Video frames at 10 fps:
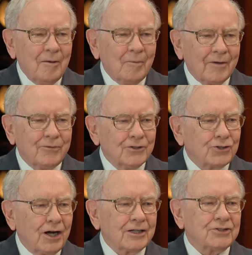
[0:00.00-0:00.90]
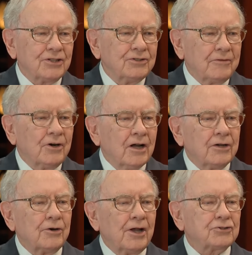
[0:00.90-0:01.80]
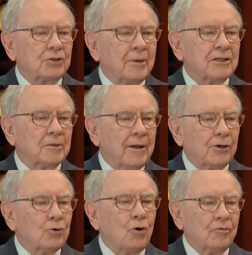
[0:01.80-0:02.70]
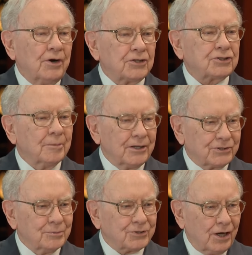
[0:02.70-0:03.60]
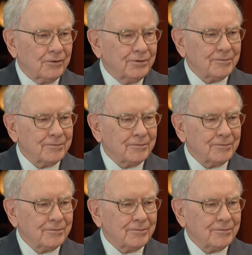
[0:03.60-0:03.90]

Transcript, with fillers: my friend Charlie says, never underestimate the man who overestimates himself.